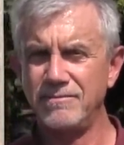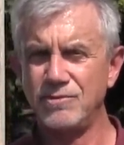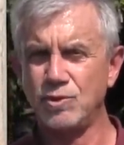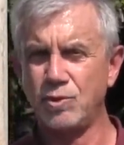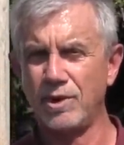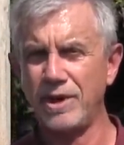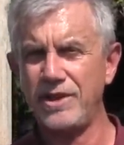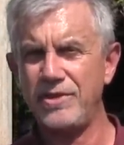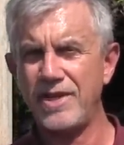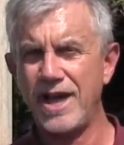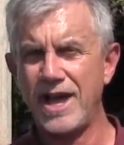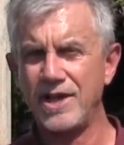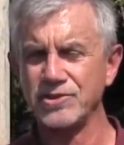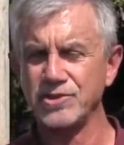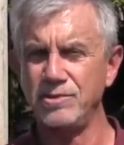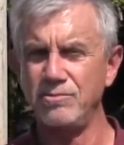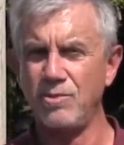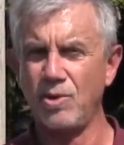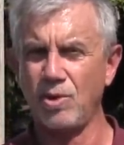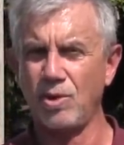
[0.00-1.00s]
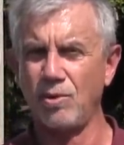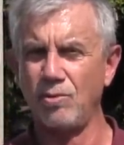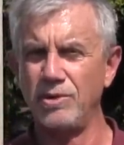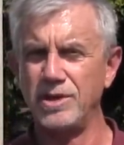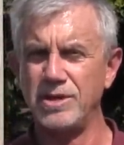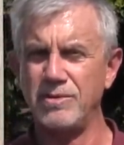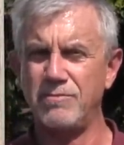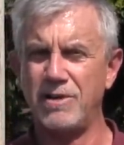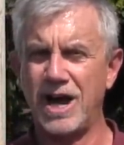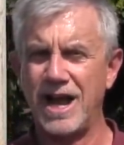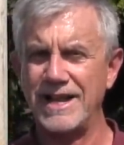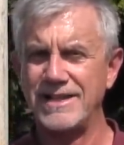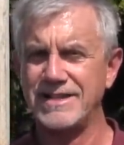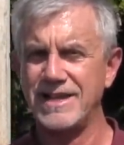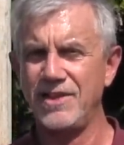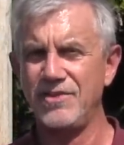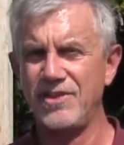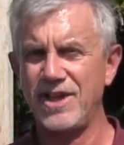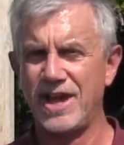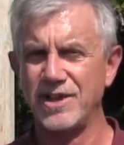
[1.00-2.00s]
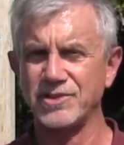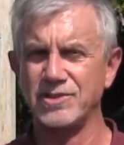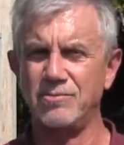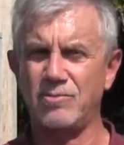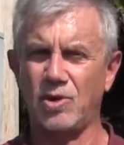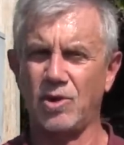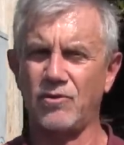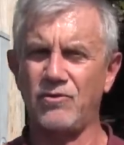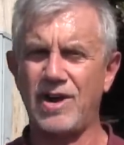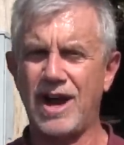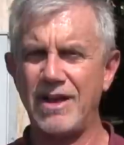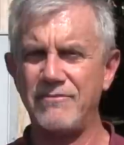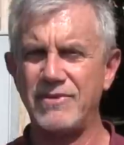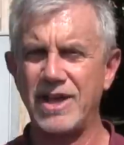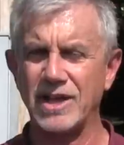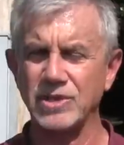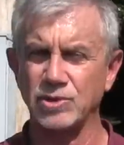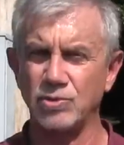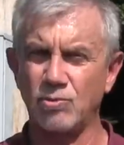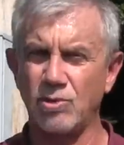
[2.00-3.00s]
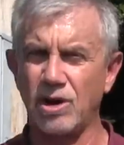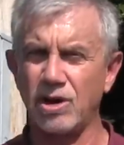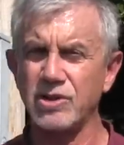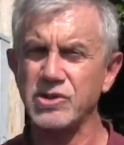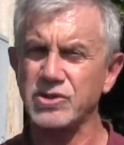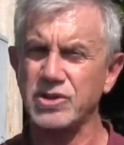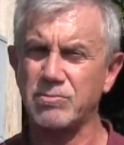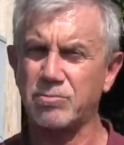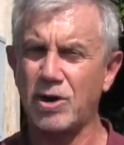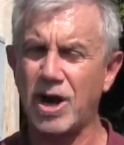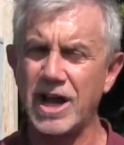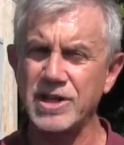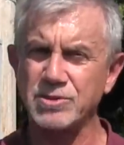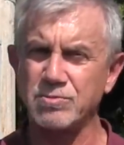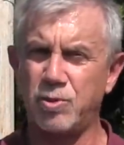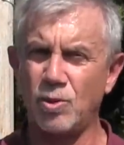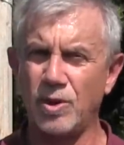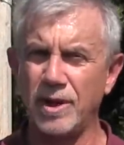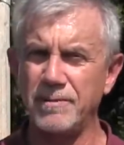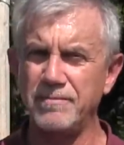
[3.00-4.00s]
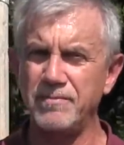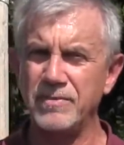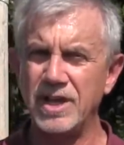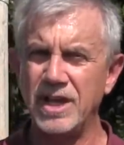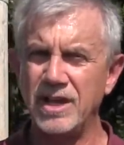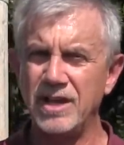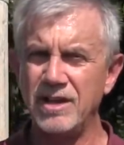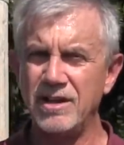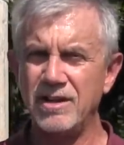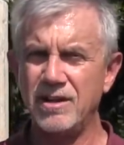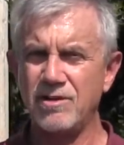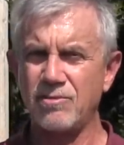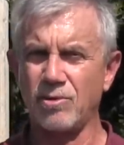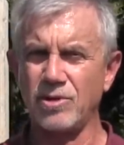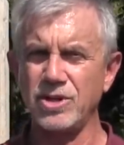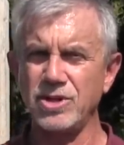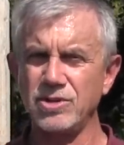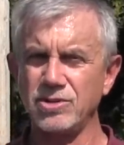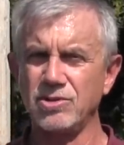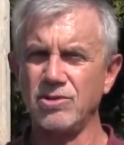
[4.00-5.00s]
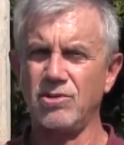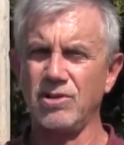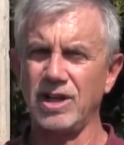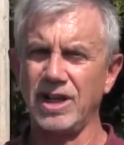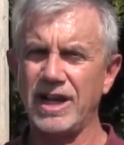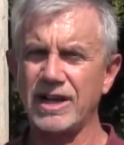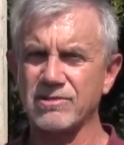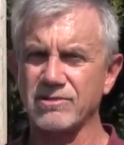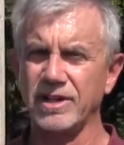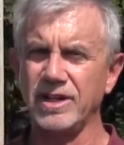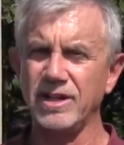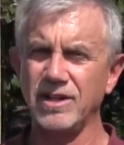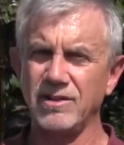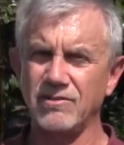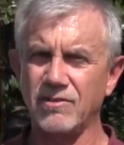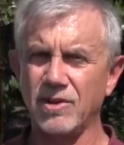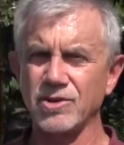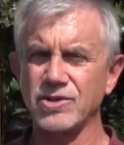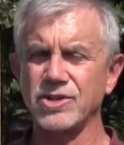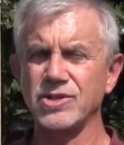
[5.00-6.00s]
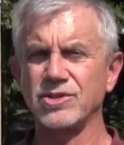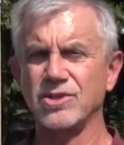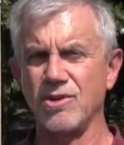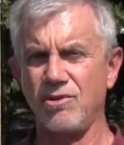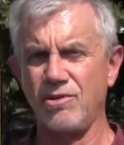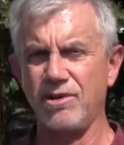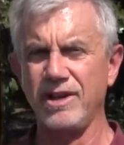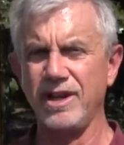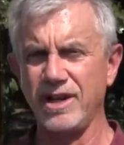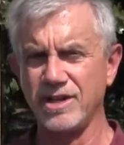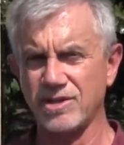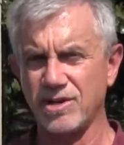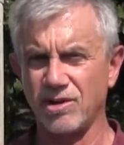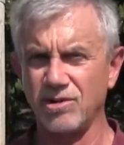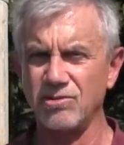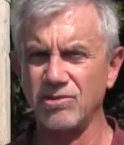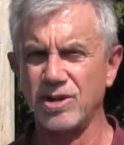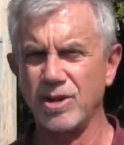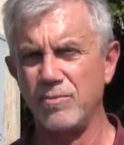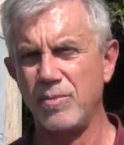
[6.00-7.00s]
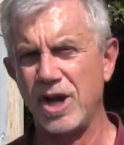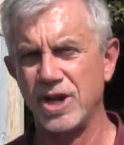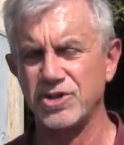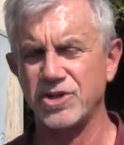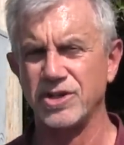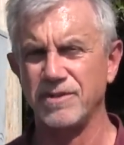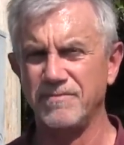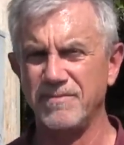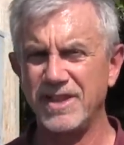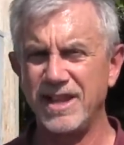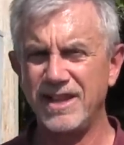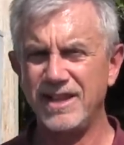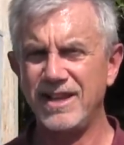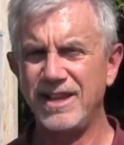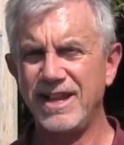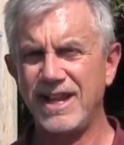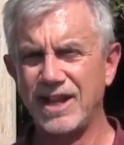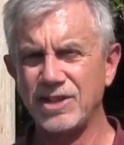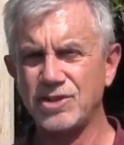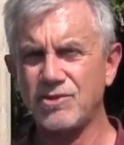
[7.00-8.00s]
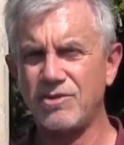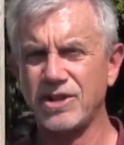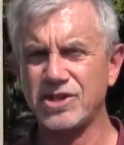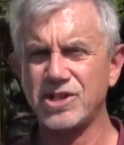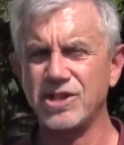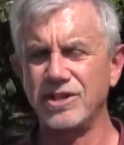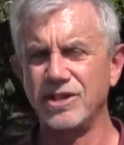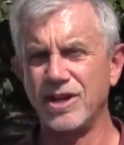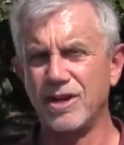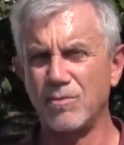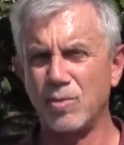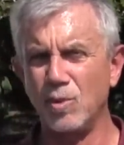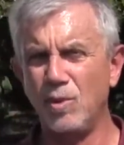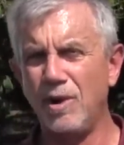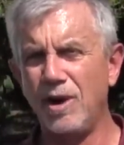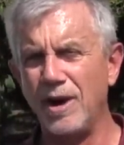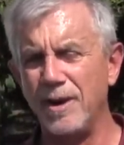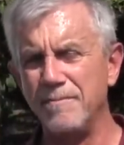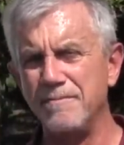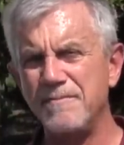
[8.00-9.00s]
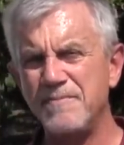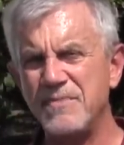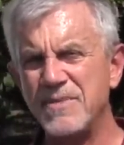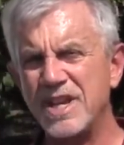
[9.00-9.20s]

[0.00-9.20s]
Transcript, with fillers: 20,000 more, would you buy it? 10,000 more, 5,000? Where is the price point where you'd go electric versus going internal combustion? That's question number one.